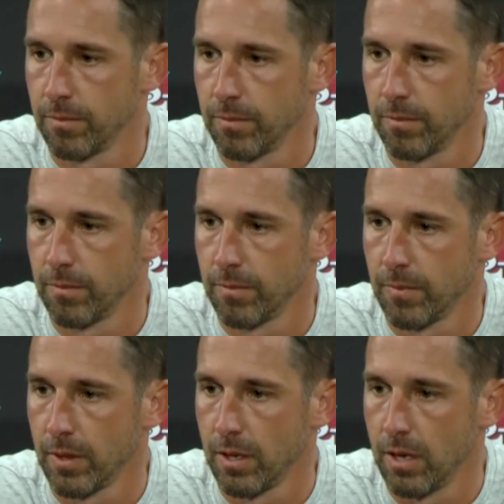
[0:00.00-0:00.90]
Right,
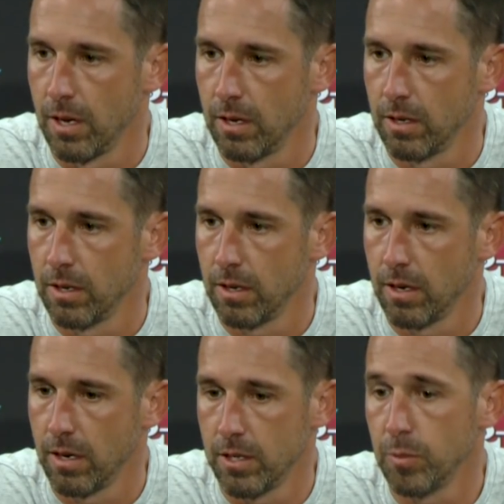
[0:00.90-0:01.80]

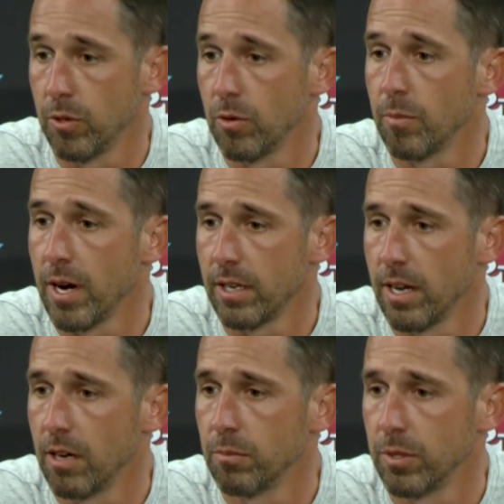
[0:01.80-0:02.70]
uh, he's been doing Mike
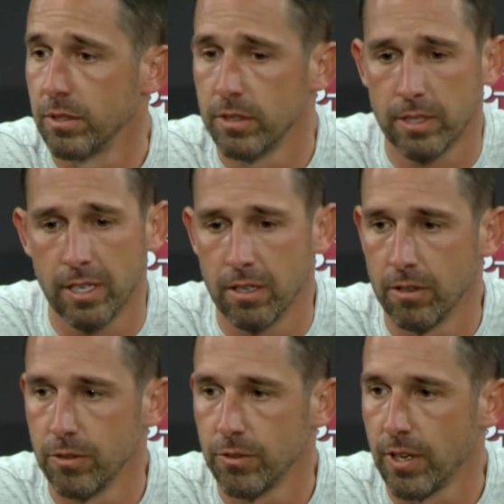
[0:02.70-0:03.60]
now, but again,
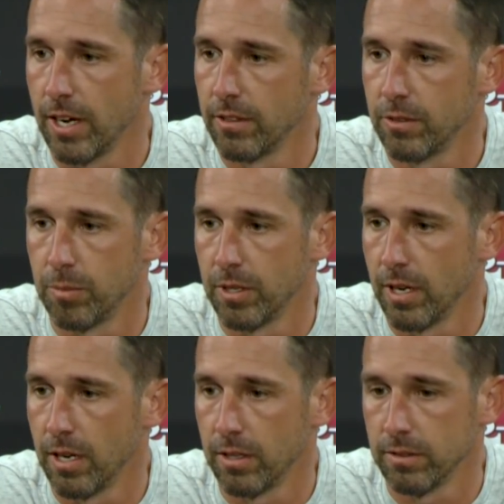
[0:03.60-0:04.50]
all those guys, depending
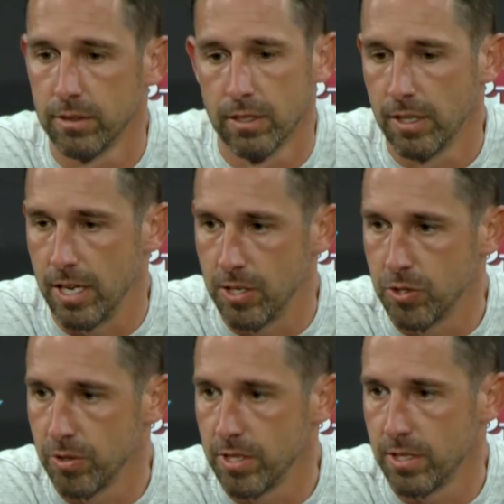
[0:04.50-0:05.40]
how
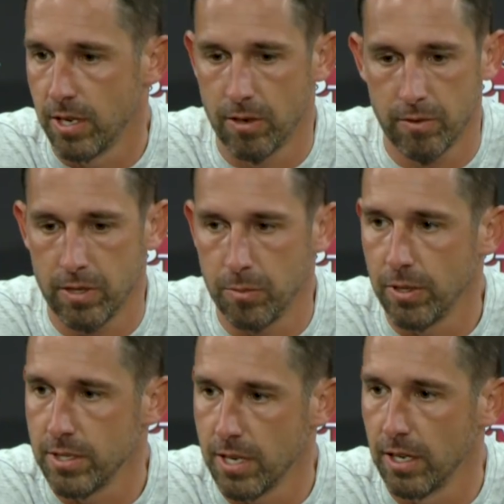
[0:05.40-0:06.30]
injuries, how everything
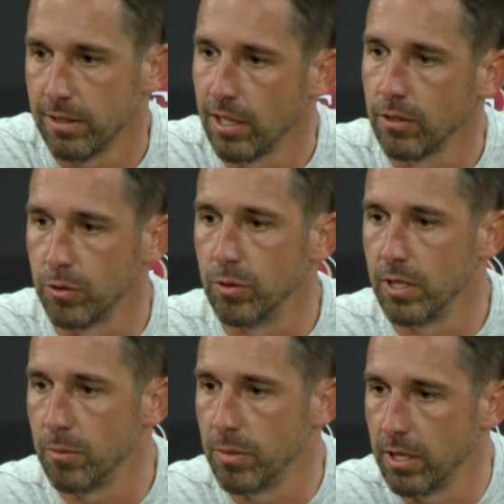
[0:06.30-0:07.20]
plays out, they all do
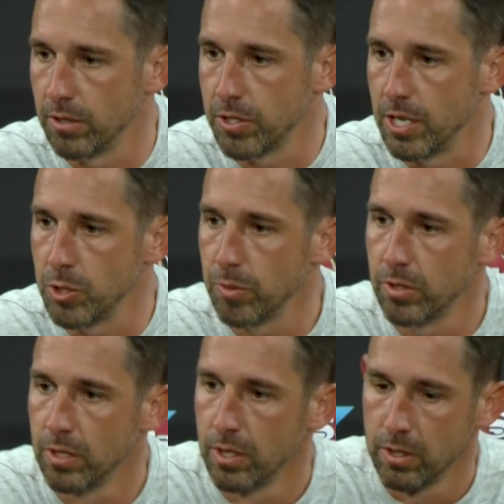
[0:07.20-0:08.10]
need to be
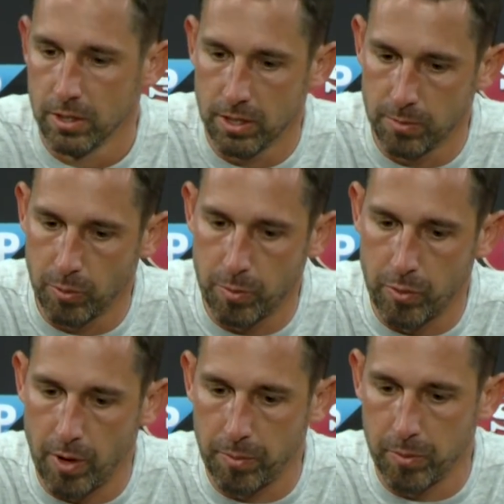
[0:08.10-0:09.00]
interchangeable. Um, but we've
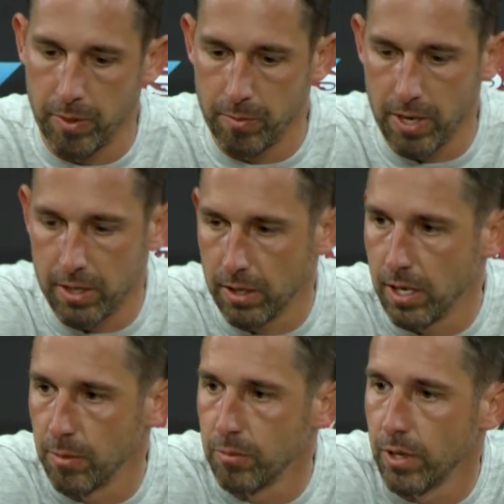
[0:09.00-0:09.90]
been repping them at Mike and
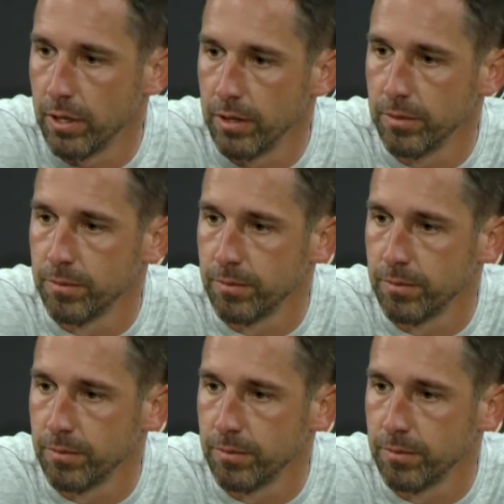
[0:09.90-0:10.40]
camp right now.